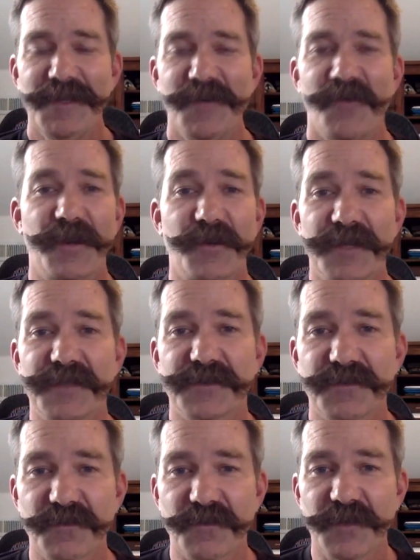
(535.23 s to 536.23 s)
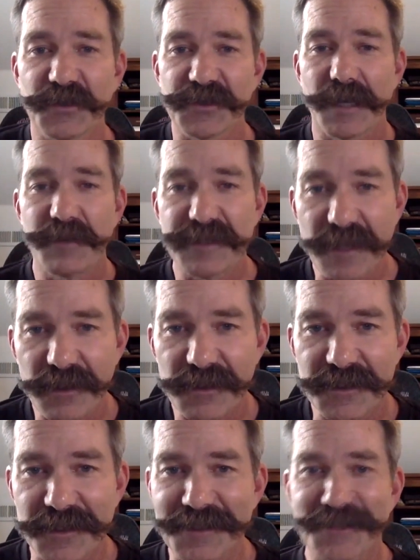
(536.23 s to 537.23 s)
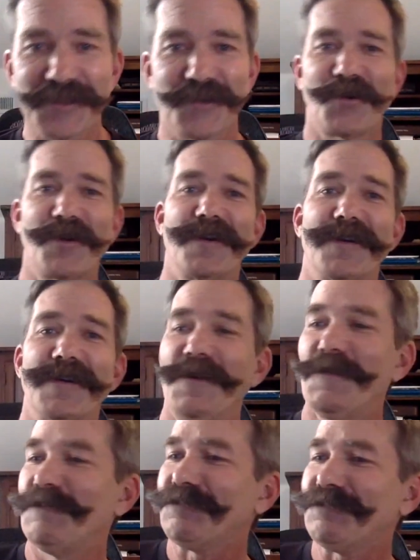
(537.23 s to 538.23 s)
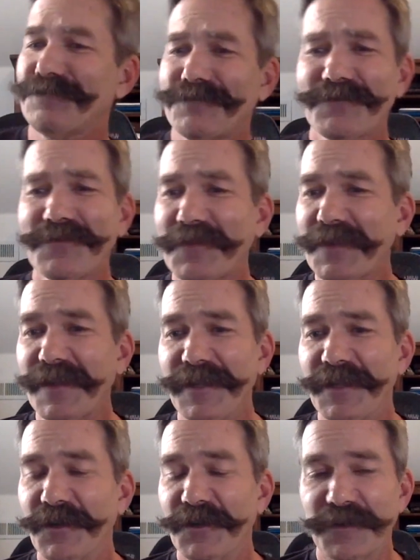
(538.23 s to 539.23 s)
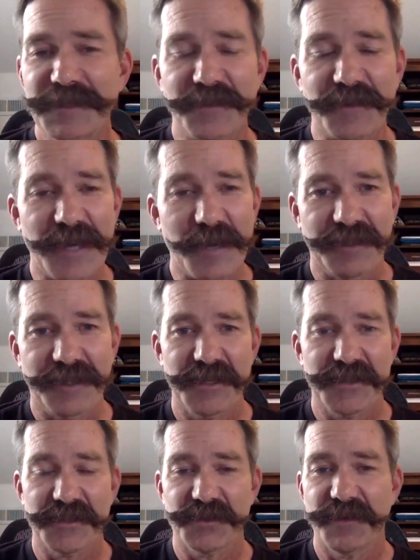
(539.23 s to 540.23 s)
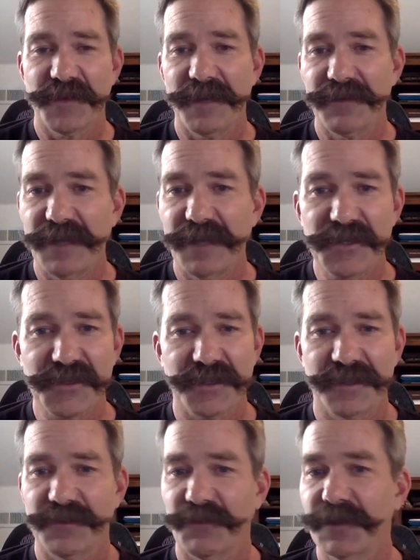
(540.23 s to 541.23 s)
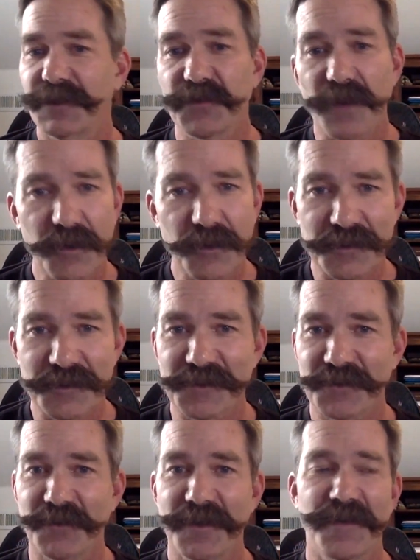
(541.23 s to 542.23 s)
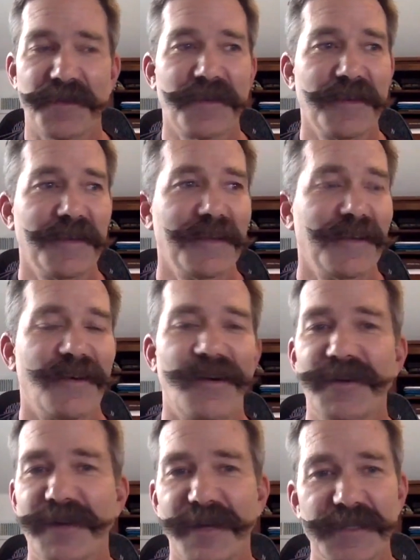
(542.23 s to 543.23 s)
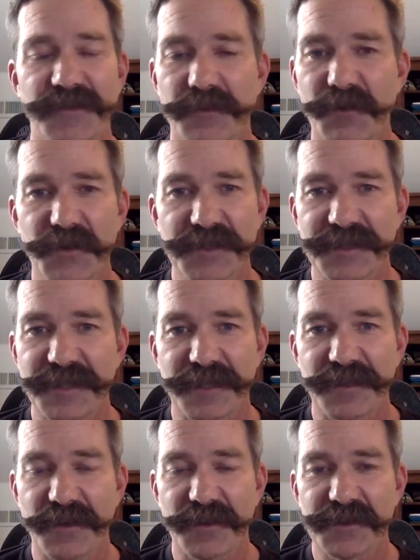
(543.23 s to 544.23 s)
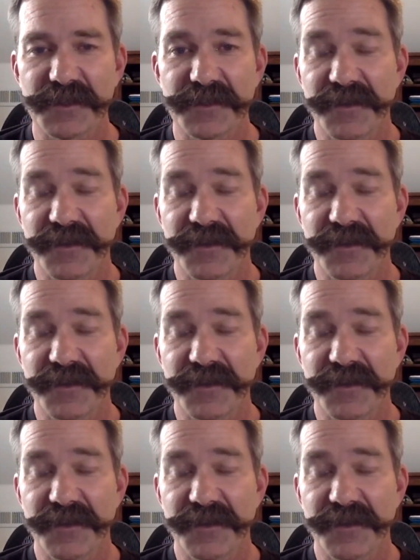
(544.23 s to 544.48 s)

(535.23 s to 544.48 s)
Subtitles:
whether it's real-time intelligence or, the different applications with aviation, with drones, with all kinds of emerging technologies.